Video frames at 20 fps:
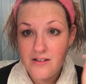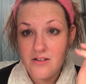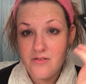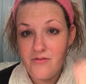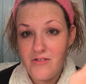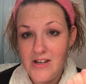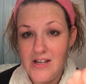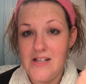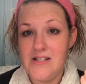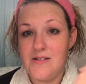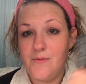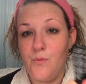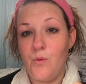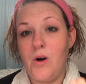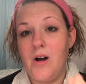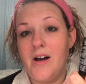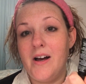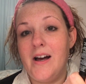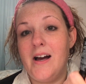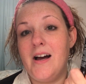The reason
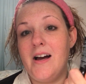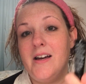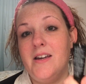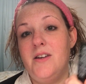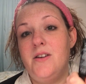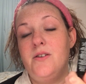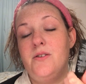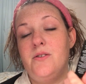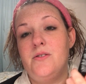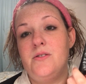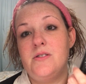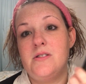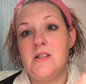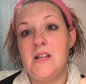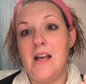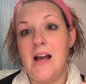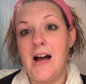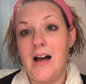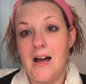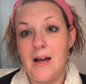why I use
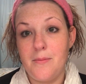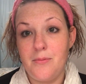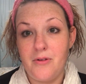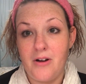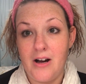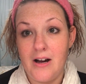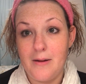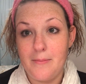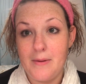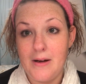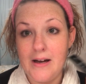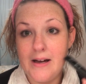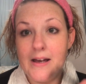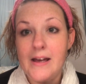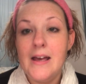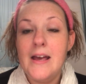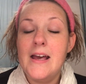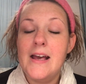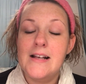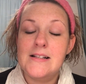the eye primer
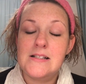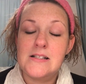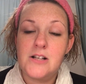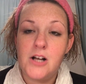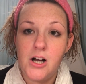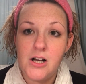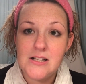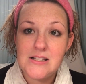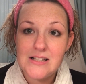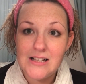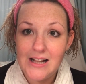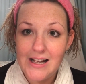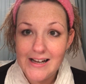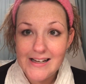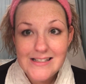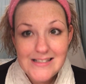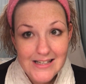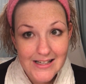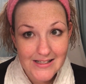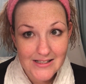is it's got a
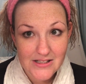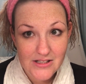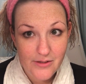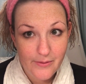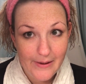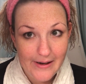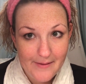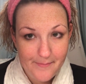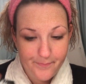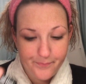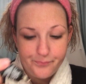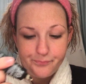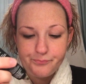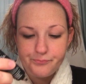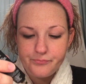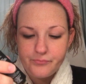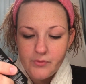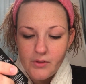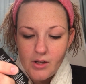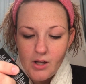slight tint to it,
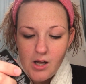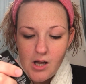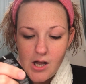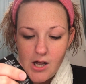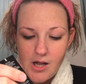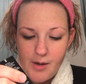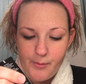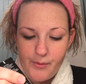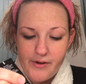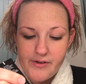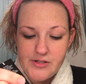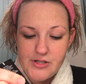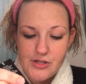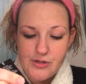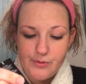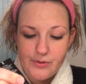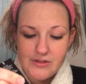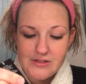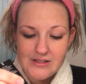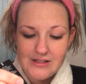whereas the
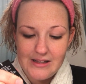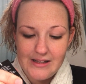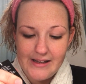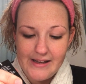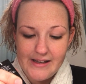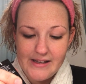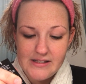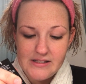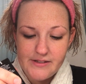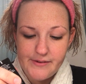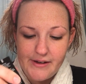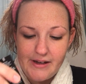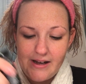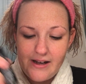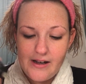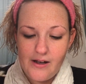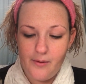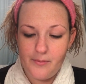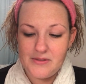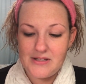other one's clear, so it
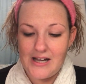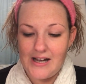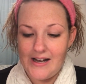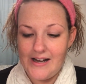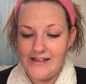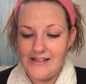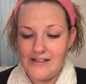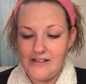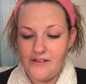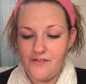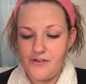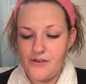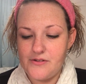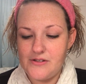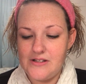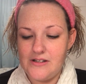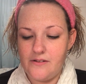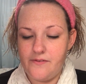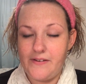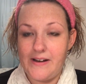helps hide any of
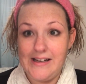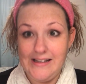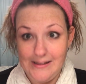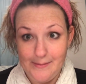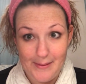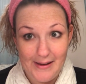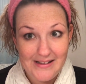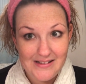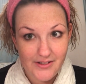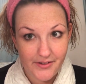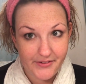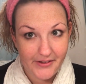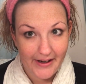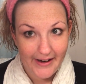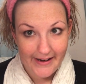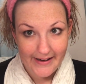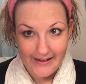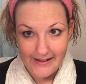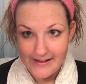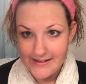those little veiny bits on your
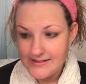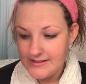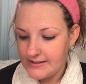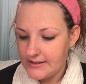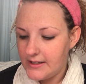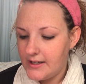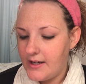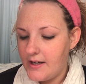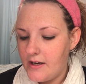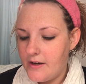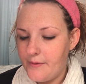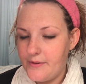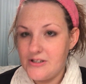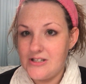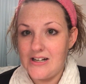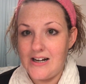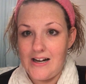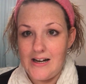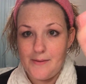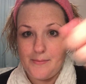eyelids,
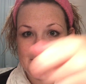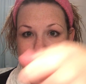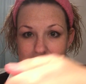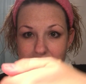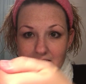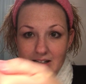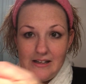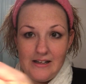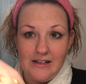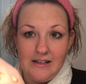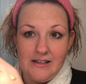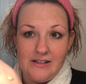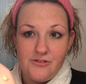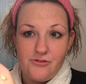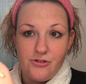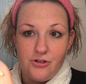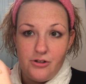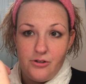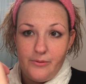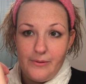which I particularly
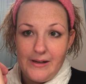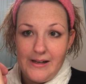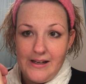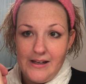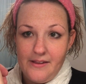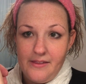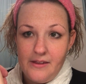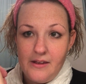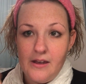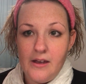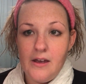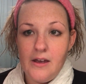struggle with.